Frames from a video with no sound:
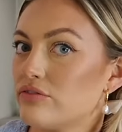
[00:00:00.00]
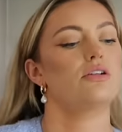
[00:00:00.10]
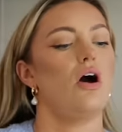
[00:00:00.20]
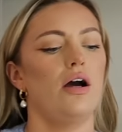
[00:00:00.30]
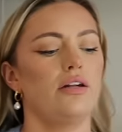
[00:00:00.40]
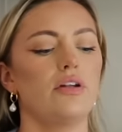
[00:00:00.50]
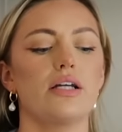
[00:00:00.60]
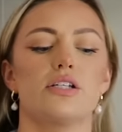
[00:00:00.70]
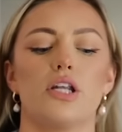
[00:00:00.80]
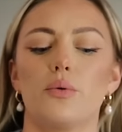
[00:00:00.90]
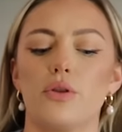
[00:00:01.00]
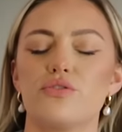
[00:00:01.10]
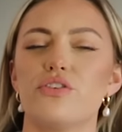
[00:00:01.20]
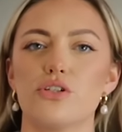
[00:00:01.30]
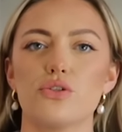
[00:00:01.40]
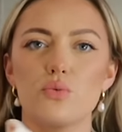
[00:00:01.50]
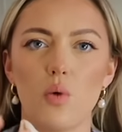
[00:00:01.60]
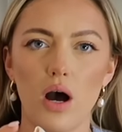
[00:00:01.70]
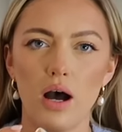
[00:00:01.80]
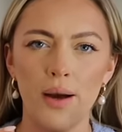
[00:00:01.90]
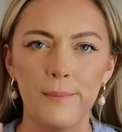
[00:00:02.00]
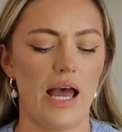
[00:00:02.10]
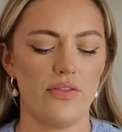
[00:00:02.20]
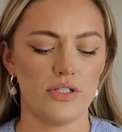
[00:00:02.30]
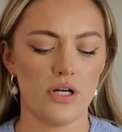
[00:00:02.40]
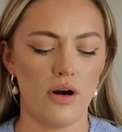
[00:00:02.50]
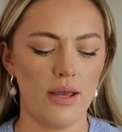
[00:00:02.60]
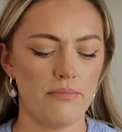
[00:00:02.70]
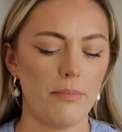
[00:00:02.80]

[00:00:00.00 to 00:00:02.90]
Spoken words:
I'd kind of like to know what those visions were at the time,